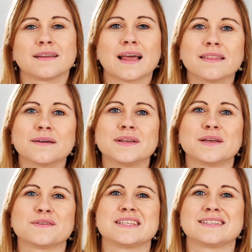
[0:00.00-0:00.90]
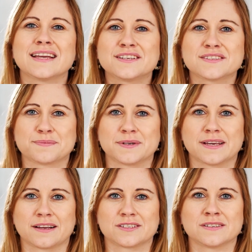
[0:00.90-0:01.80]
Now that we know the stages of
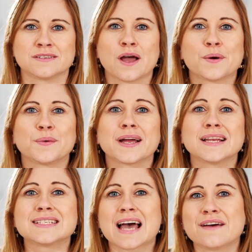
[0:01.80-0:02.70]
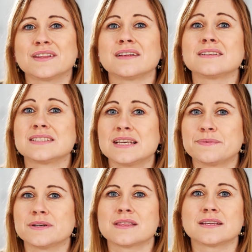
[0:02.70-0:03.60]
production, we're going to dive a little
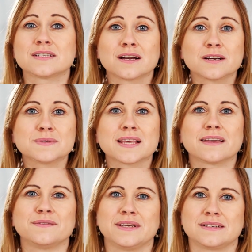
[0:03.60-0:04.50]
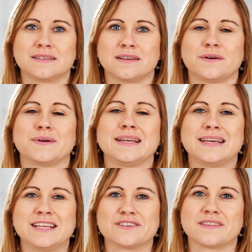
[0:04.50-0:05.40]
deeper to the terms that you need to know in
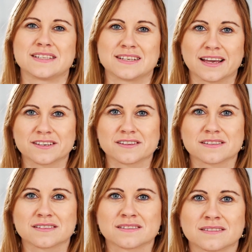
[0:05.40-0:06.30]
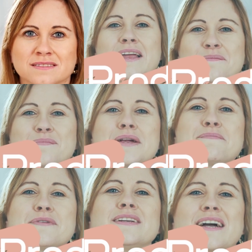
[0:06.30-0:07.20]
each of the stages. In
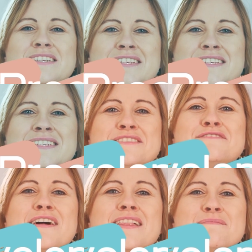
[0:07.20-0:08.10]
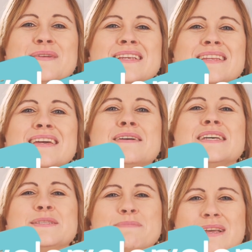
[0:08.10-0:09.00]
pre-production, development
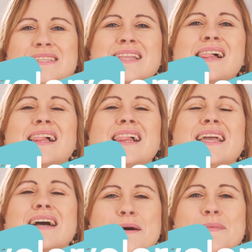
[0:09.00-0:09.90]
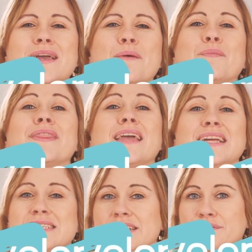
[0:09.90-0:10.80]
is basically coming up with the
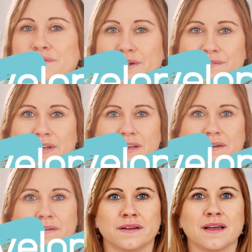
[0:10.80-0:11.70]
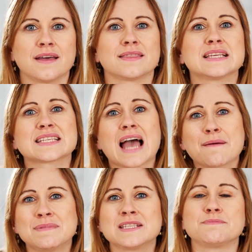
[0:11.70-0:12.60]
idea for your video. This
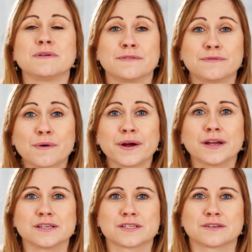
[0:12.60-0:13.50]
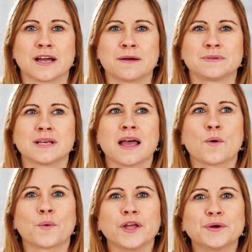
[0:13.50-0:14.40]
happens before your script
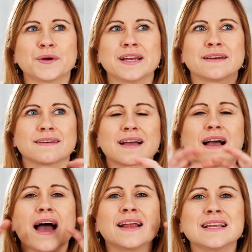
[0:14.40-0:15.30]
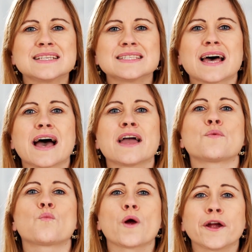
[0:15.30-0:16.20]
where you can kind of
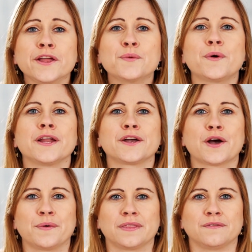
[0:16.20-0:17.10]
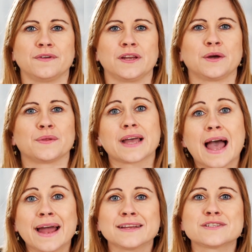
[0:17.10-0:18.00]
decide where you want to go with the video, the
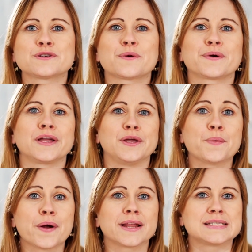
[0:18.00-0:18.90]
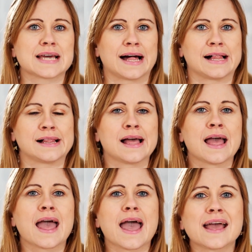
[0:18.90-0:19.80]
kind of story you want to tell,
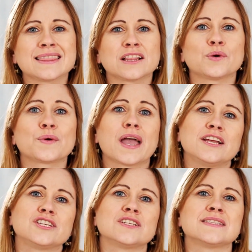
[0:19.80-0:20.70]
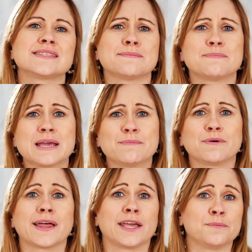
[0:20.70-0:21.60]
and the locations and people
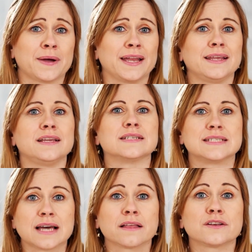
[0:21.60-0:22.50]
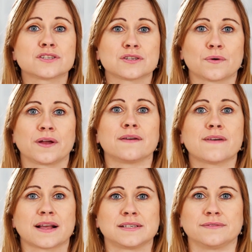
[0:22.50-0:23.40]
that you might need to tell your story
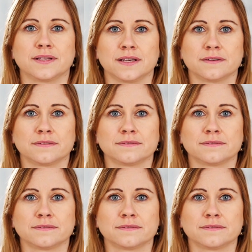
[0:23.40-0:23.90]
effectively.